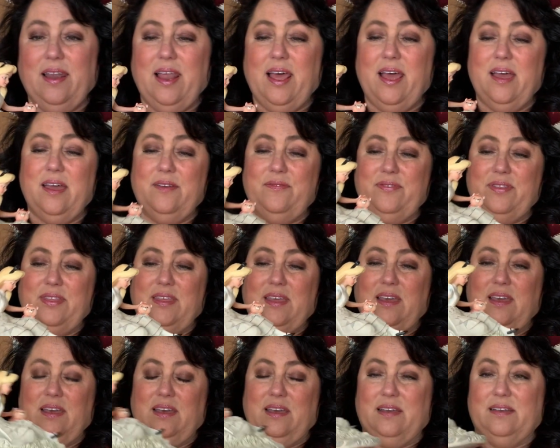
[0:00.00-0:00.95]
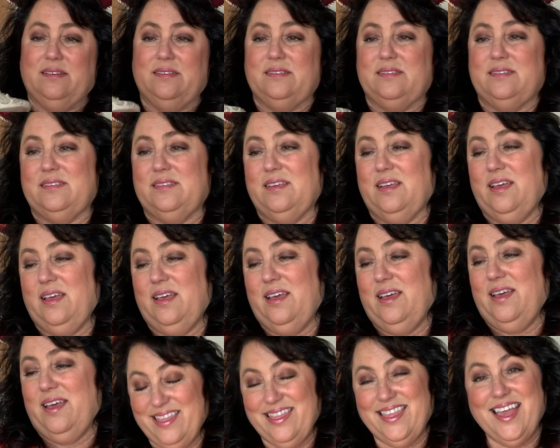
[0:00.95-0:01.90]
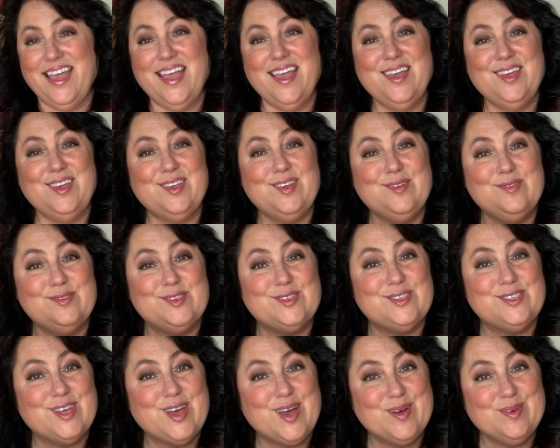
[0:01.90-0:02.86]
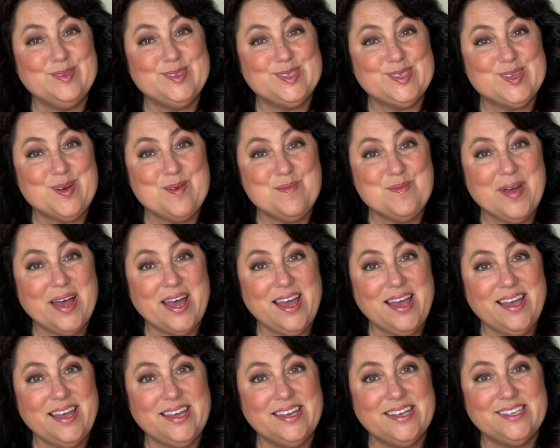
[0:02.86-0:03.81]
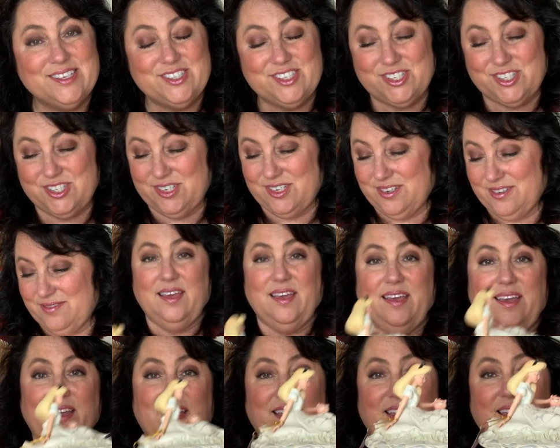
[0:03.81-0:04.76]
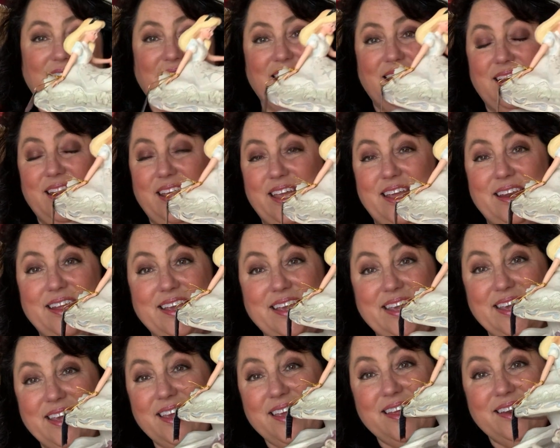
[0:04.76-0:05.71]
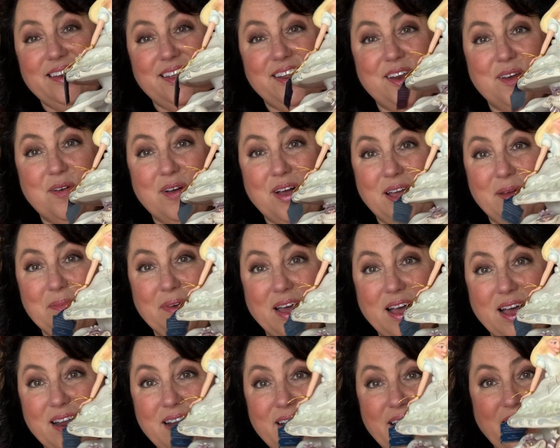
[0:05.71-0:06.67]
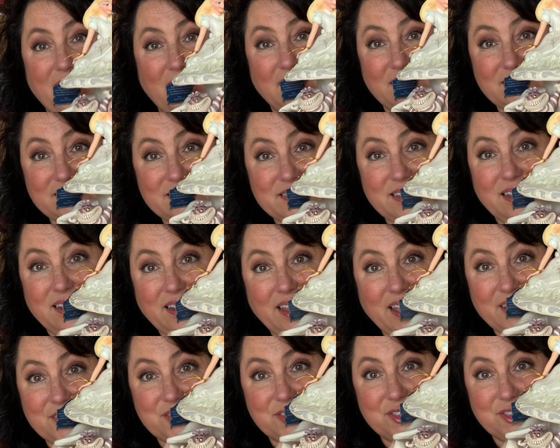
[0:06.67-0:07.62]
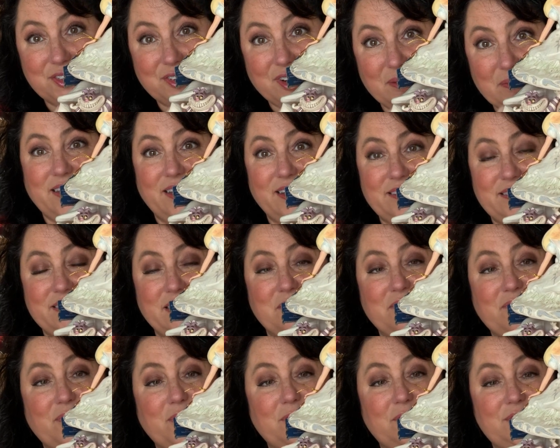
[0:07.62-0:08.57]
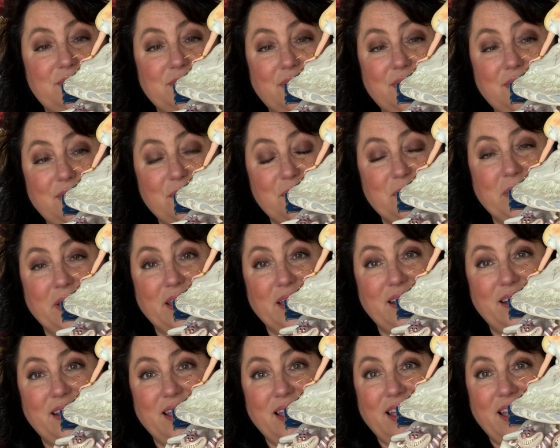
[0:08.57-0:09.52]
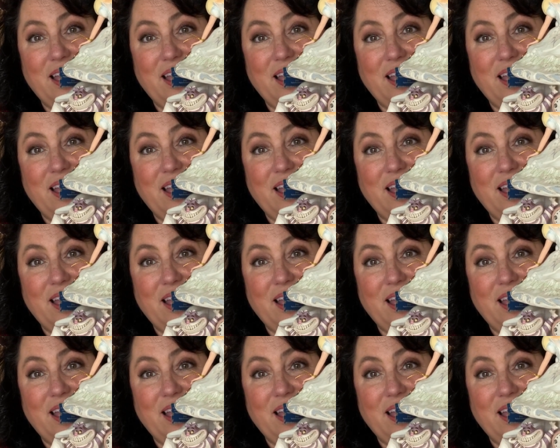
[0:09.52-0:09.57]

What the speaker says: love this. Thank you so, so much. And again, you know, I'm not an Alice collector, I'm like some folks are, but